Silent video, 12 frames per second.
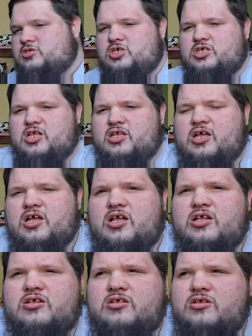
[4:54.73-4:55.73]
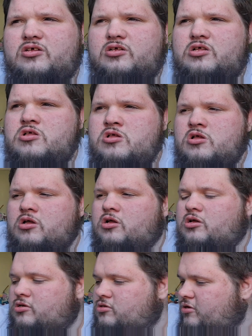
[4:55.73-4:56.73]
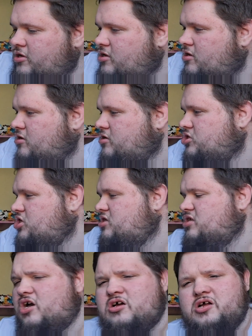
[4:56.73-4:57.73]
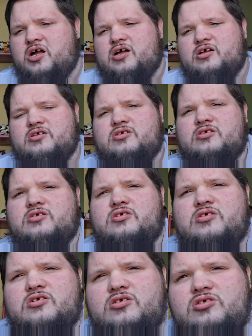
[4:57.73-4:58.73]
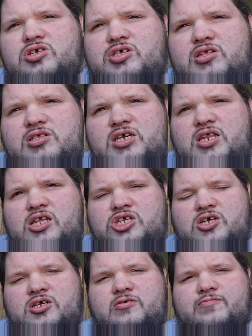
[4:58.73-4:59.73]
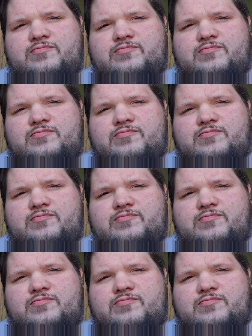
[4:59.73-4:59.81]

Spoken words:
She's like, sorry. She's younger. She's a teenager.